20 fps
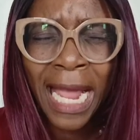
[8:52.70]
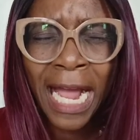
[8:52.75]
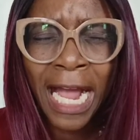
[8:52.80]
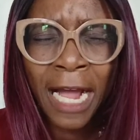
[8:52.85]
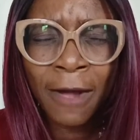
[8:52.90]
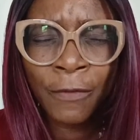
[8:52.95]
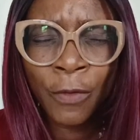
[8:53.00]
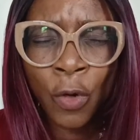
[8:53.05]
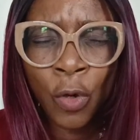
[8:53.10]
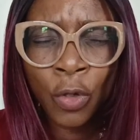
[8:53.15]

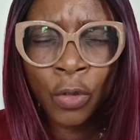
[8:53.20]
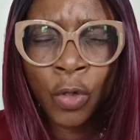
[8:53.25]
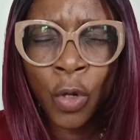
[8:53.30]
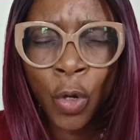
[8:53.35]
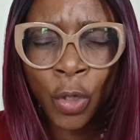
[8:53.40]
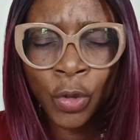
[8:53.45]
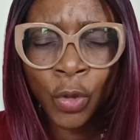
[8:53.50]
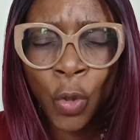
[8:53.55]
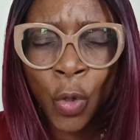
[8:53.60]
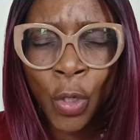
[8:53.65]
have
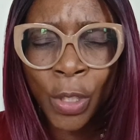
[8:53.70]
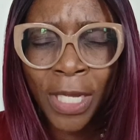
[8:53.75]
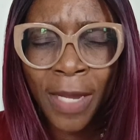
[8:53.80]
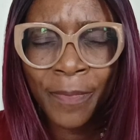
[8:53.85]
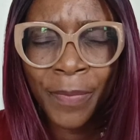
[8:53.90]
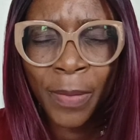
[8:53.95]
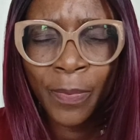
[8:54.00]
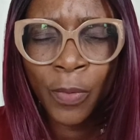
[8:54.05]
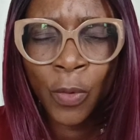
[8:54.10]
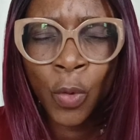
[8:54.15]
hurt
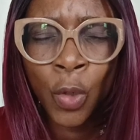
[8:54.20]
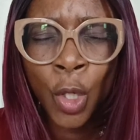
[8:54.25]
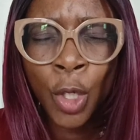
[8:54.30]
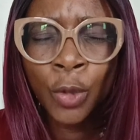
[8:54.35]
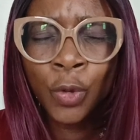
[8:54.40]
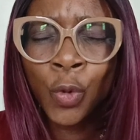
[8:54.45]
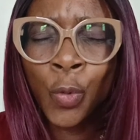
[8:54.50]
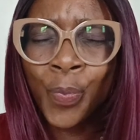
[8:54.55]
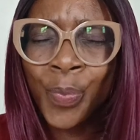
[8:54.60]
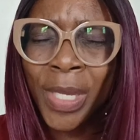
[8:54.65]
other people
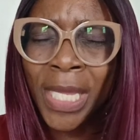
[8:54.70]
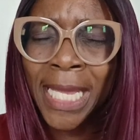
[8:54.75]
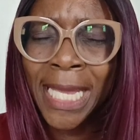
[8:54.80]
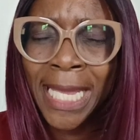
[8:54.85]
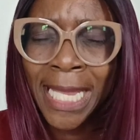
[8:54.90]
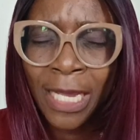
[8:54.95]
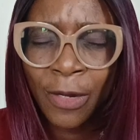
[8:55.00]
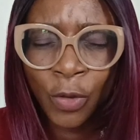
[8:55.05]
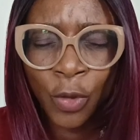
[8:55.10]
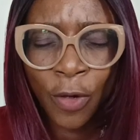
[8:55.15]
to be
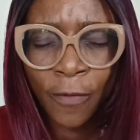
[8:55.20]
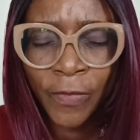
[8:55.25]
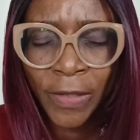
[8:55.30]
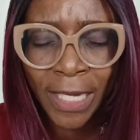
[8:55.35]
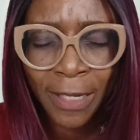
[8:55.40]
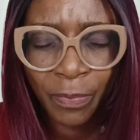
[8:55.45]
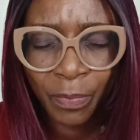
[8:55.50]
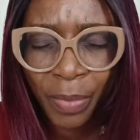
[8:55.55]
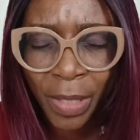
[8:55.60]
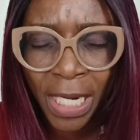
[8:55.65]
healed of
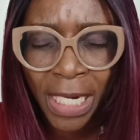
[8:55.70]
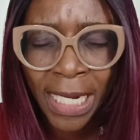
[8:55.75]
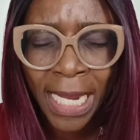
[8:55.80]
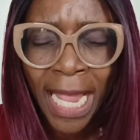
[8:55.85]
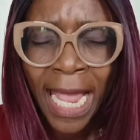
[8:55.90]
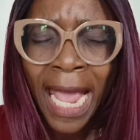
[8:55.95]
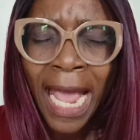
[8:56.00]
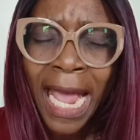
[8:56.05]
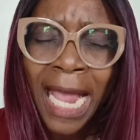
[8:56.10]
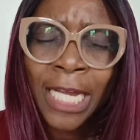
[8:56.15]
that
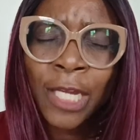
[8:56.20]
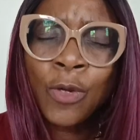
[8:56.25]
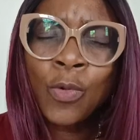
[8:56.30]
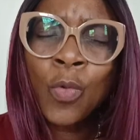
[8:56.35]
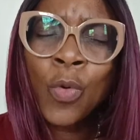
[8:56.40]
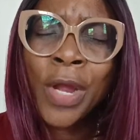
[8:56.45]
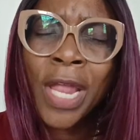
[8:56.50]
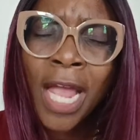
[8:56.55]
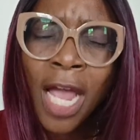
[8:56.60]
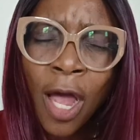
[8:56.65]
pain. And you
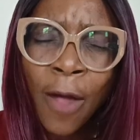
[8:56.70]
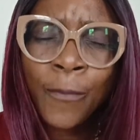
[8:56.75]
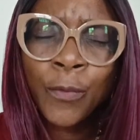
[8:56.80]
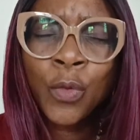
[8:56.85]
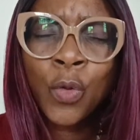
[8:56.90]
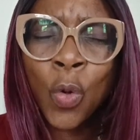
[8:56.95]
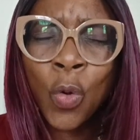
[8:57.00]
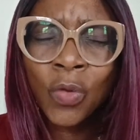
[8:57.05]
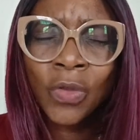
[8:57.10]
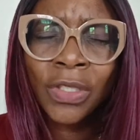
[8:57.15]
will
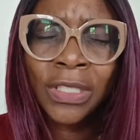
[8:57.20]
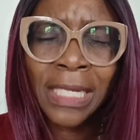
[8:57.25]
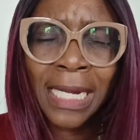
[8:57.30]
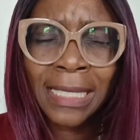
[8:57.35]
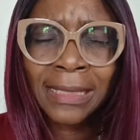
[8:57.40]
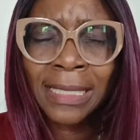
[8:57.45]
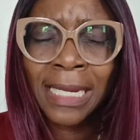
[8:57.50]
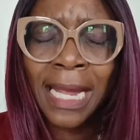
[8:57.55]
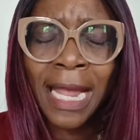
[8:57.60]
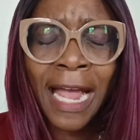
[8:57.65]
help those
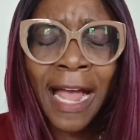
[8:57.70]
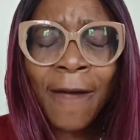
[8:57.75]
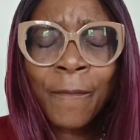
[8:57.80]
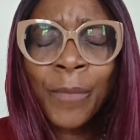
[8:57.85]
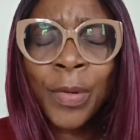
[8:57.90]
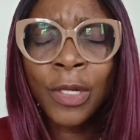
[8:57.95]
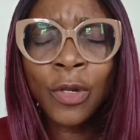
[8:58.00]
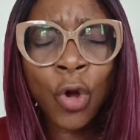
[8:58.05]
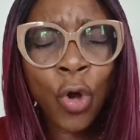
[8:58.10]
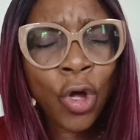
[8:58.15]
that
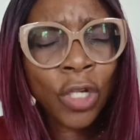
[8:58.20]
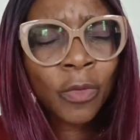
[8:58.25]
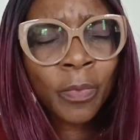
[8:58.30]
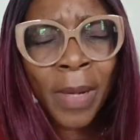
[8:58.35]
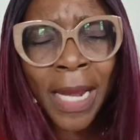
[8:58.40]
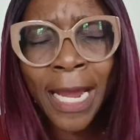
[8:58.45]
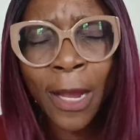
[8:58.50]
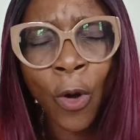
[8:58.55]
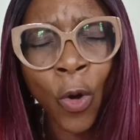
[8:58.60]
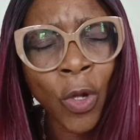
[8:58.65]
have been hurt
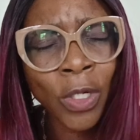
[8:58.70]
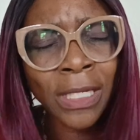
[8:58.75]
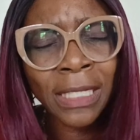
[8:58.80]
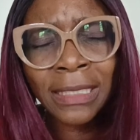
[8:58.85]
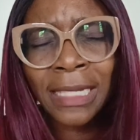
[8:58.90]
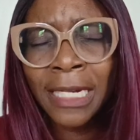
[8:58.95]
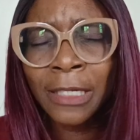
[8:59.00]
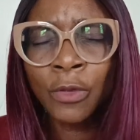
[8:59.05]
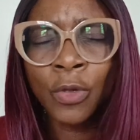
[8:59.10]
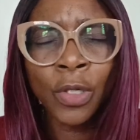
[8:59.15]
by
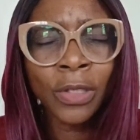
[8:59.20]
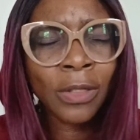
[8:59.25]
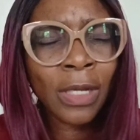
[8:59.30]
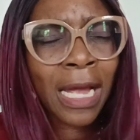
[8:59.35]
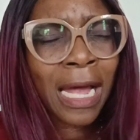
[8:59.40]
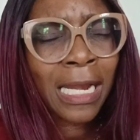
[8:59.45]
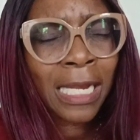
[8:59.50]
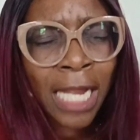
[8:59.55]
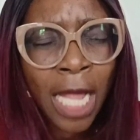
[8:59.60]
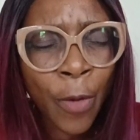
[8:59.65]
others and
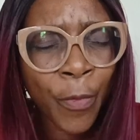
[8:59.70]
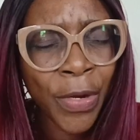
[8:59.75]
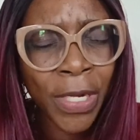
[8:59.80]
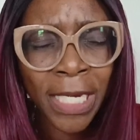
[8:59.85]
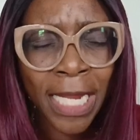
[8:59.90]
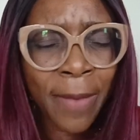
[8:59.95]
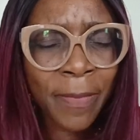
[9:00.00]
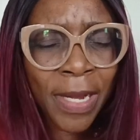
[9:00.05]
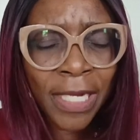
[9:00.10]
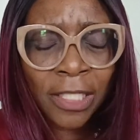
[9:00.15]
not
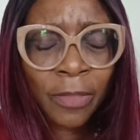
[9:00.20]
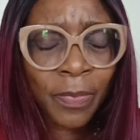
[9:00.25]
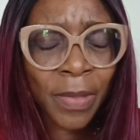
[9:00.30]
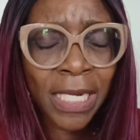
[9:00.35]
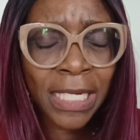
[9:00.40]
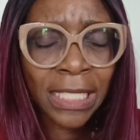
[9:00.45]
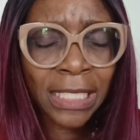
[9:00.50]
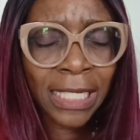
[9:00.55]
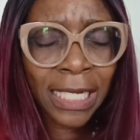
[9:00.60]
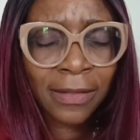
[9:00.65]
allowing them
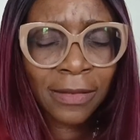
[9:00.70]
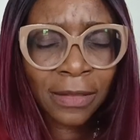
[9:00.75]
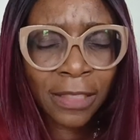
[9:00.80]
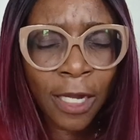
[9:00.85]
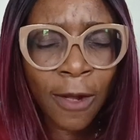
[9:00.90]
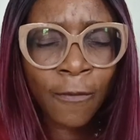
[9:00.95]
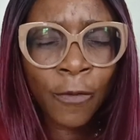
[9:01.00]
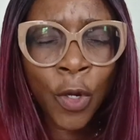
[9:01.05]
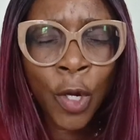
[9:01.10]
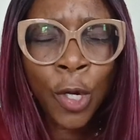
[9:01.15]
explaining
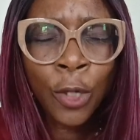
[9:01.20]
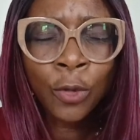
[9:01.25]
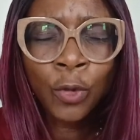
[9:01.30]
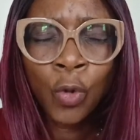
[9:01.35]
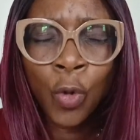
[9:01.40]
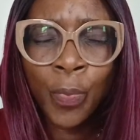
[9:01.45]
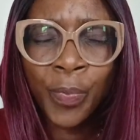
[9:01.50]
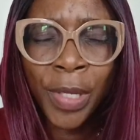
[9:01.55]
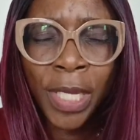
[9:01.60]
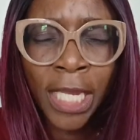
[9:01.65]
themselves
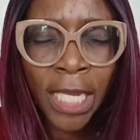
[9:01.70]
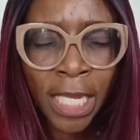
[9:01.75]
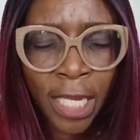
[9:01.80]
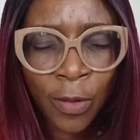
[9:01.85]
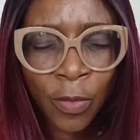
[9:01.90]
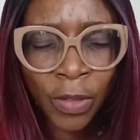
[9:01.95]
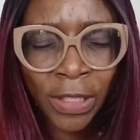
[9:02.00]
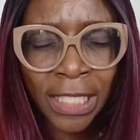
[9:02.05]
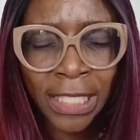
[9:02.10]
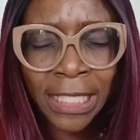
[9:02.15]
to be
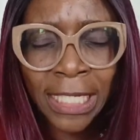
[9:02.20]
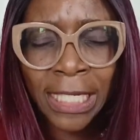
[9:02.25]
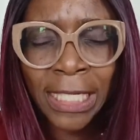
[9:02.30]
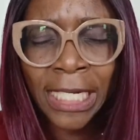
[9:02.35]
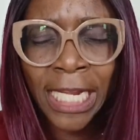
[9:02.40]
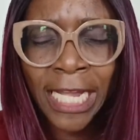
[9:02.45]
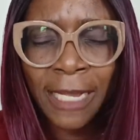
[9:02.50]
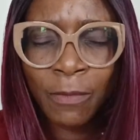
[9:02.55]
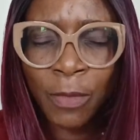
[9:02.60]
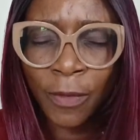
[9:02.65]
healed in the
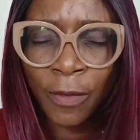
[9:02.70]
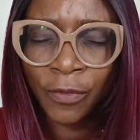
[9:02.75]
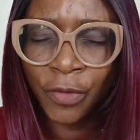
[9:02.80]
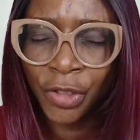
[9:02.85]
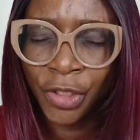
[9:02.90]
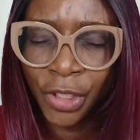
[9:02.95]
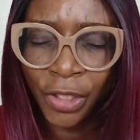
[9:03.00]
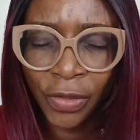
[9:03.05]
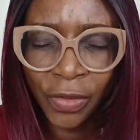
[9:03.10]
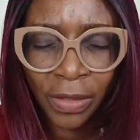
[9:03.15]
name of
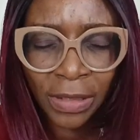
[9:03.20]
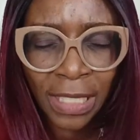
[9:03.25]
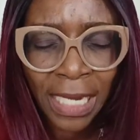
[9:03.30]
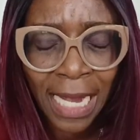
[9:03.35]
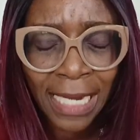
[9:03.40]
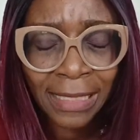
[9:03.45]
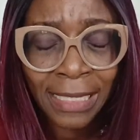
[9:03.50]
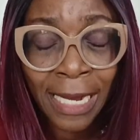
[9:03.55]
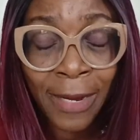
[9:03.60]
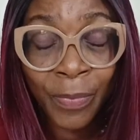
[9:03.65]
Jesus.
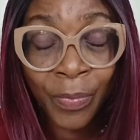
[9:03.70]
I